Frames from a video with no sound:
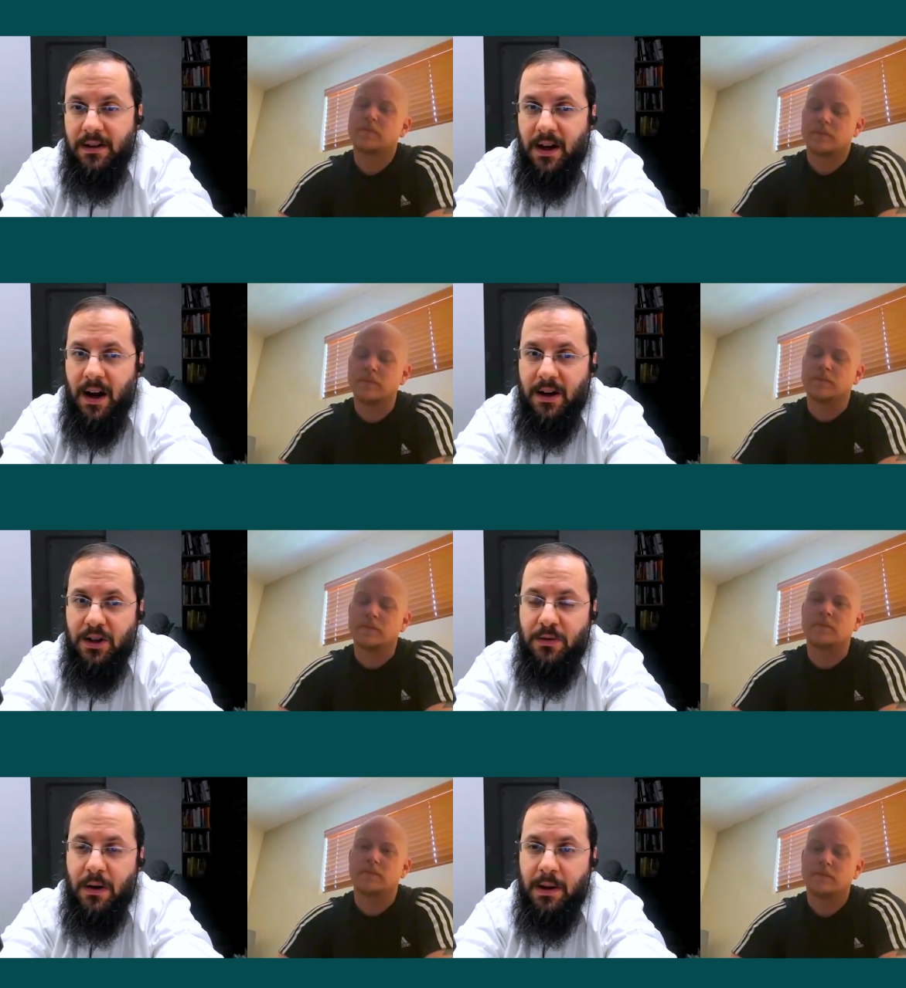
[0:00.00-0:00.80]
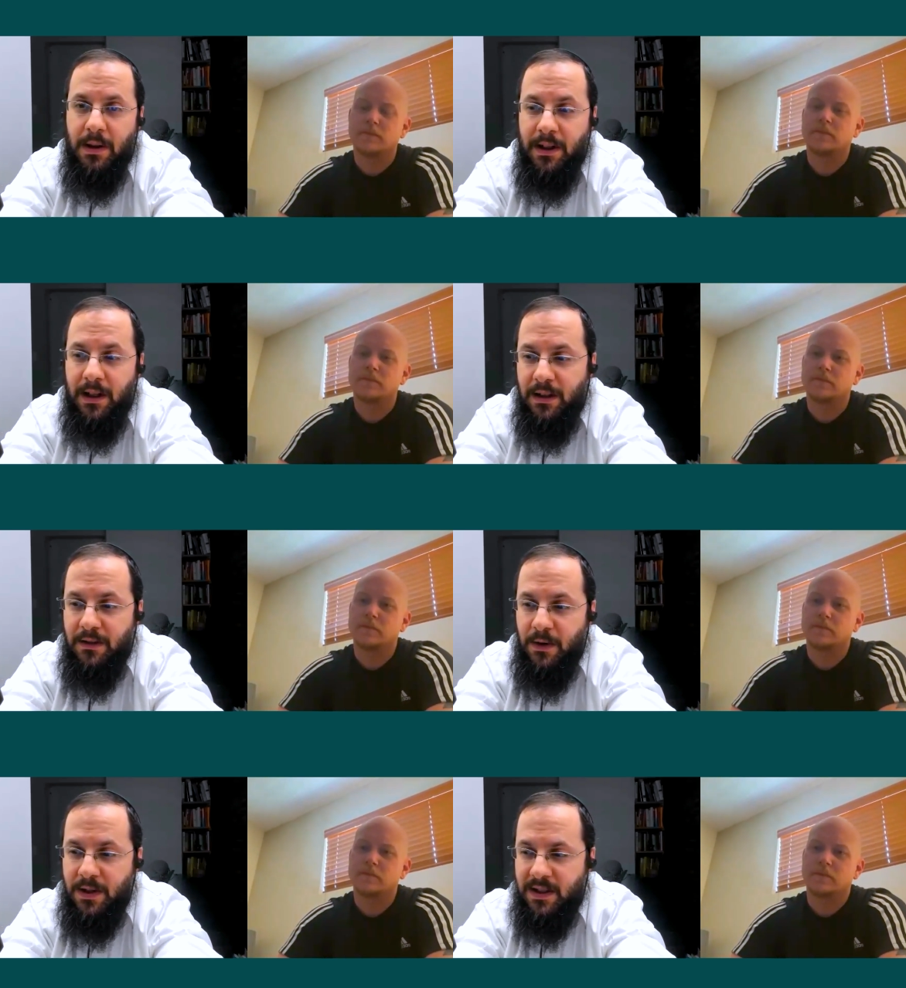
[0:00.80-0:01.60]
Speaker 1: On mm-hmm. the contrary, the
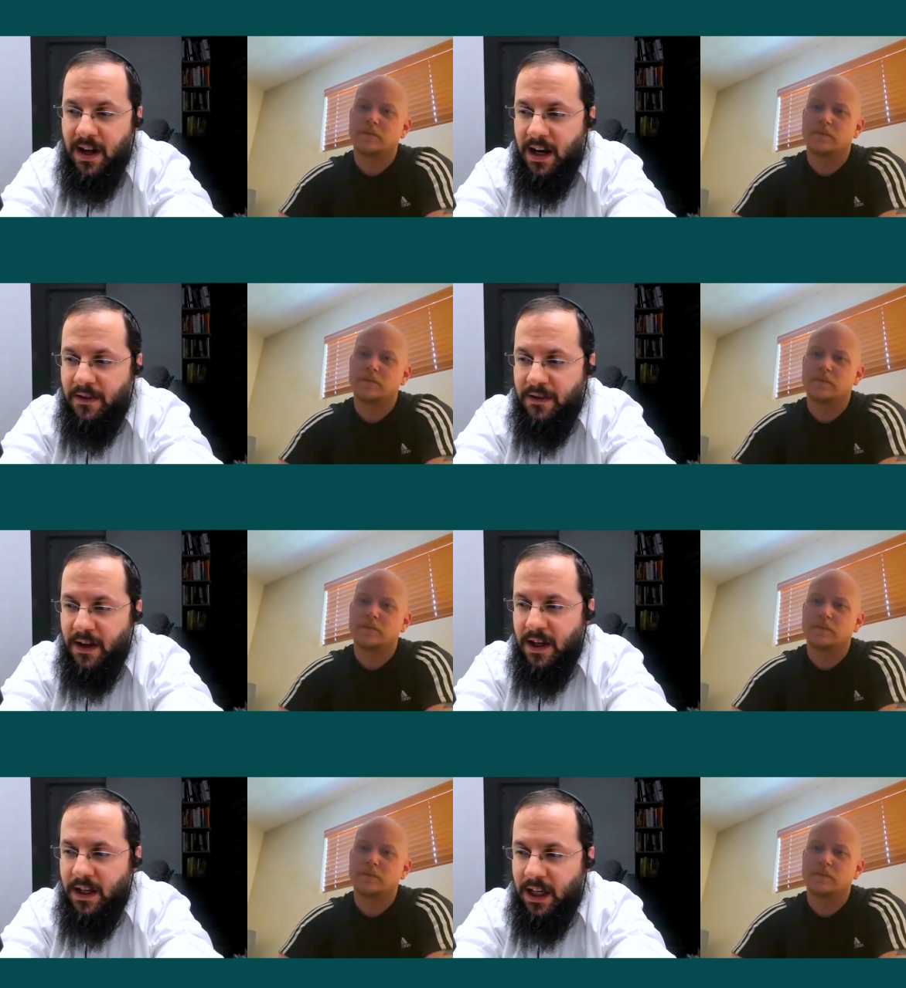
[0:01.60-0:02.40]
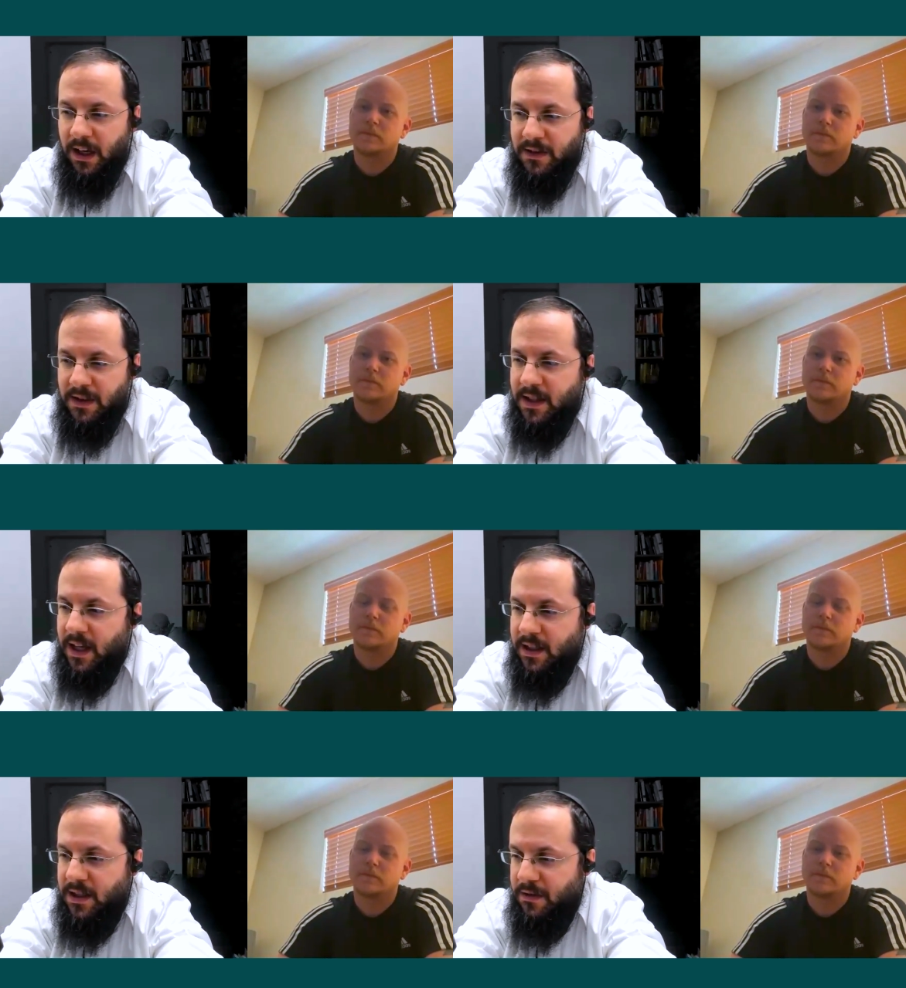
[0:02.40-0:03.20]
legal divorce kind of gives a
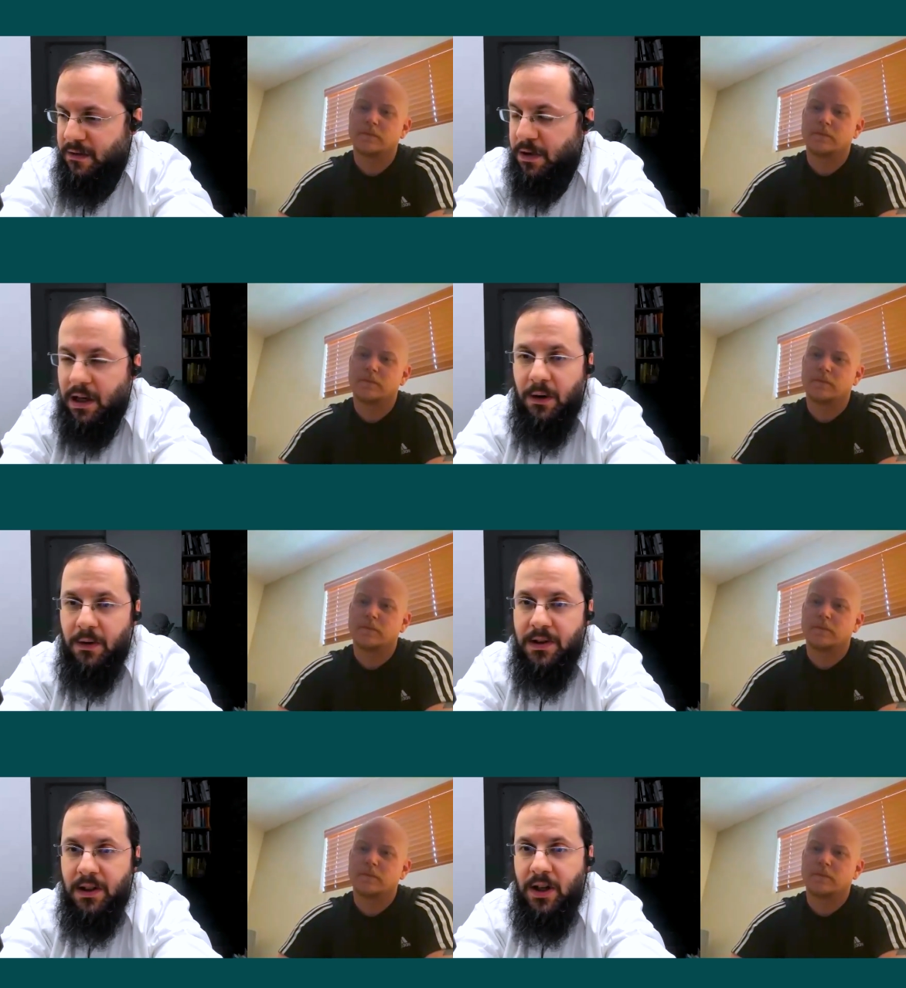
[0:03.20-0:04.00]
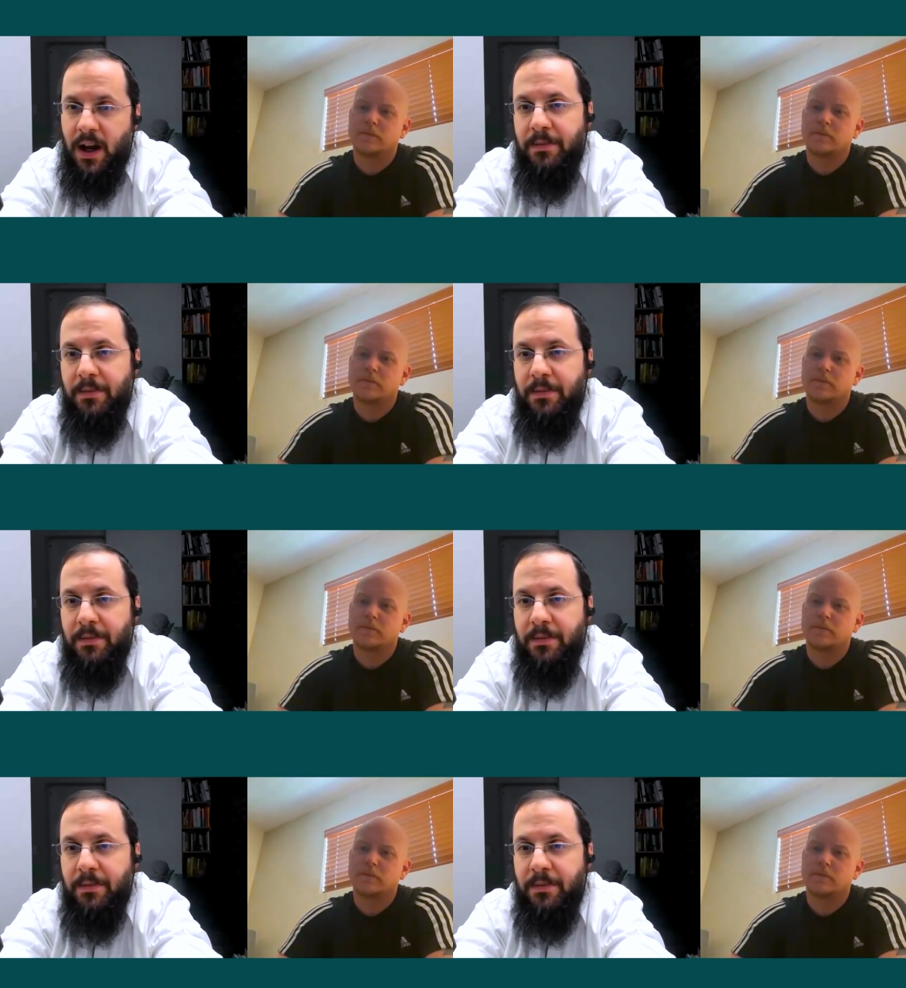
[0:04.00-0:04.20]
sense of we closing a